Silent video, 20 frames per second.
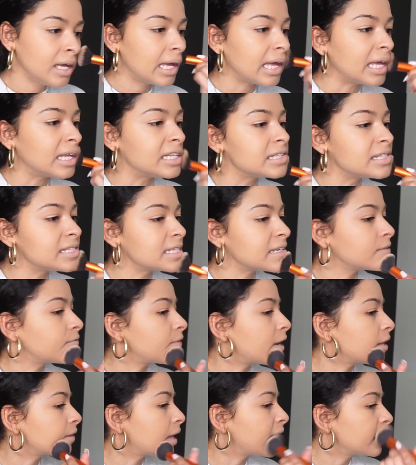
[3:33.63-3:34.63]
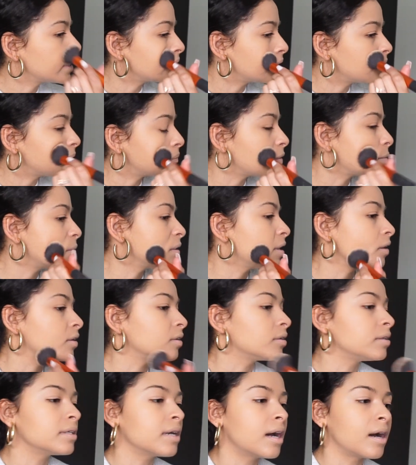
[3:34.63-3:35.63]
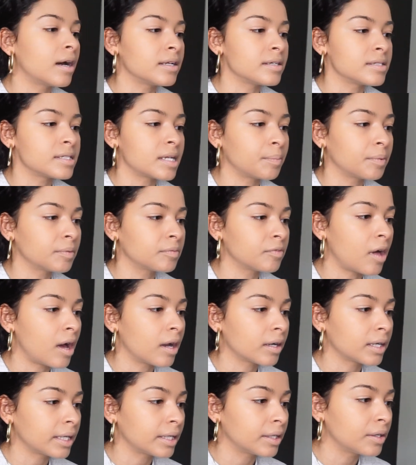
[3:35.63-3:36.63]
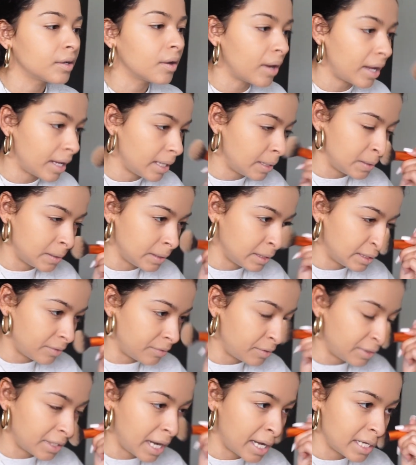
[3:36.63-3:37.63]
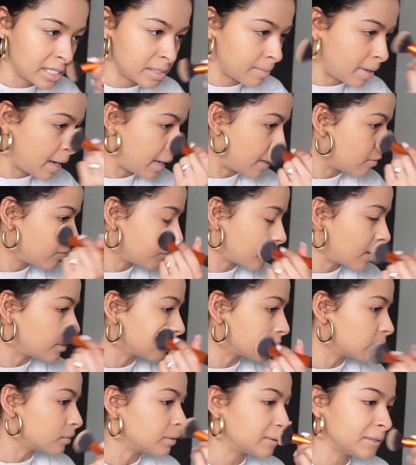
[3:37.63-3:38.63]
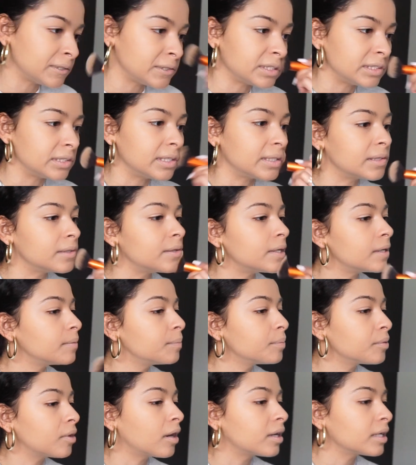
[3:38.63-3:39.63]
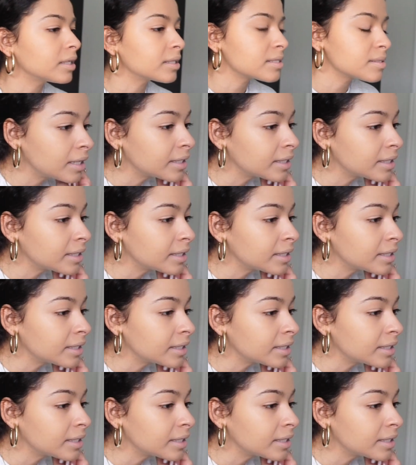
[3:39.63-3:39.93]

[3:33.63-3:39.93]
and see if I like it, and maybe on a separate vlog I can go ahead and give you guys my final conclusion on the products.